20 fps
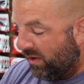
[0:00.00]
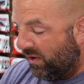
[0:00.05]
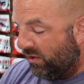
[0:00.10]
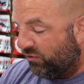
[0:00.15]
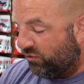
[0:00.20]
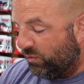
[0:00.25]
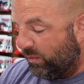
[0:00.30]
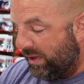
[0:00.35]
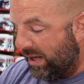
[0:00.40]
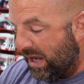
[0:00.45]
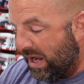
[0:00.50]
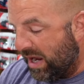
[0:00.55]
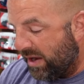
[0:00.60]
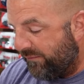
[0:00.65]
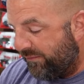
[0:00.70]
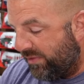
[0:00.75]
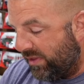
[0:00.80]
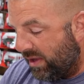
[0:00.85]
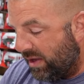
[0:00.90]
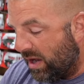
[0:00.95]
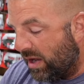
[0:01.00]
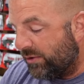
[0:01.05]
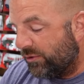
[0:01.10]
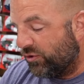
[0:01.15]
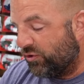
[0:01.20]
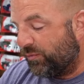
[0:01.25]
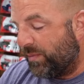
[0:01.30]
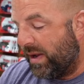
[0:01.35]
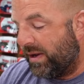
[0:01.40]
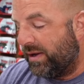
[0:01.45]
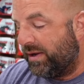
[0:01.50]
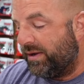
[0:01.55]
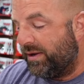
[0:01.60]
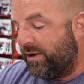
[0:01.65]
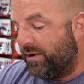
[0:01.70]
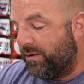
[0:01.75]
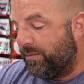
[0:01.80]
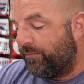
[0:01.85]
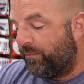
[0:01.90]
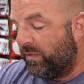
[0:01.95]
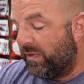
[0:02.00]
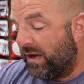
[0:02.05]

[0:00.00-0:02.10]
So we have the underspin in here.